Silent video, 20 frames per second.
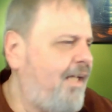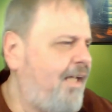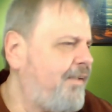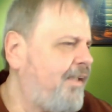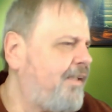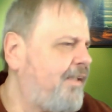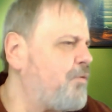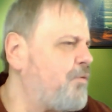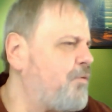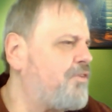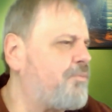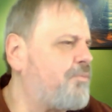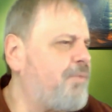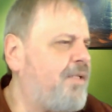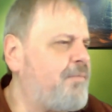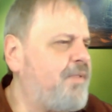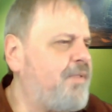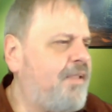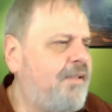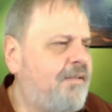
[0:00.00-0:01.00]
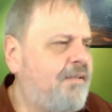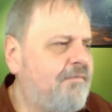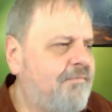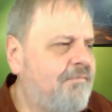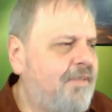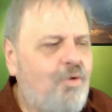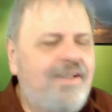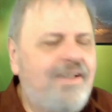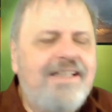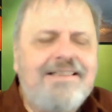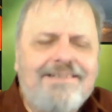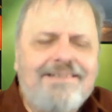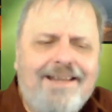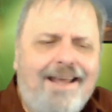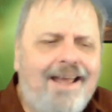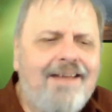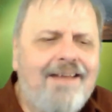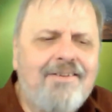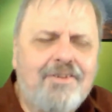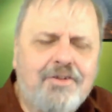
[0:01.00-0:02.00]
I think it was maybe
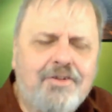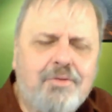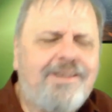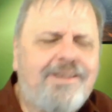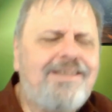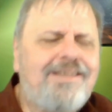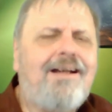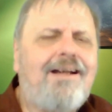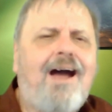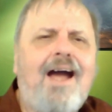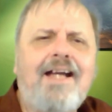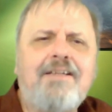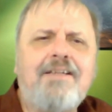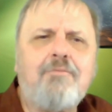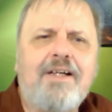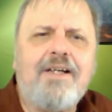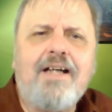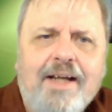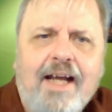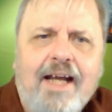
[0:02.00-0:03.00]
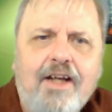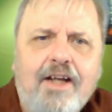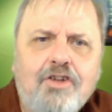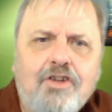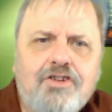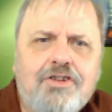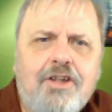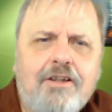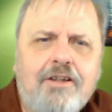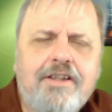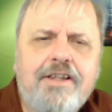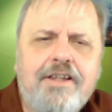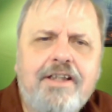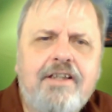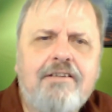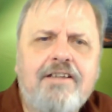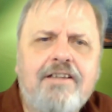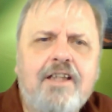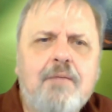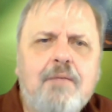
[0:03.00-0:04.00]
2010 or 29 when I started
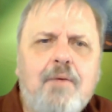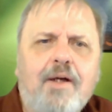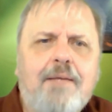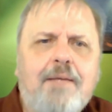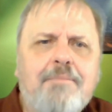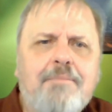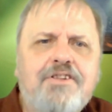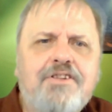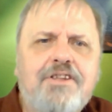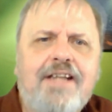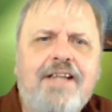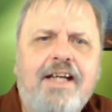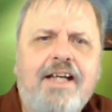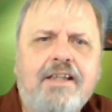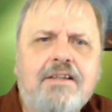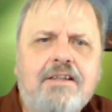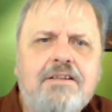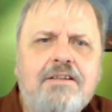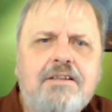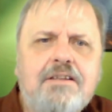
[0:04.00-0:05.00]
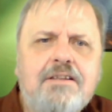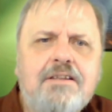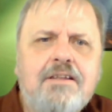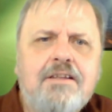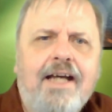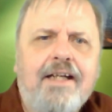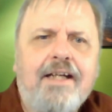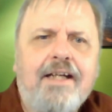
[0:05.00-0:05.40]
hearing about epigenetics.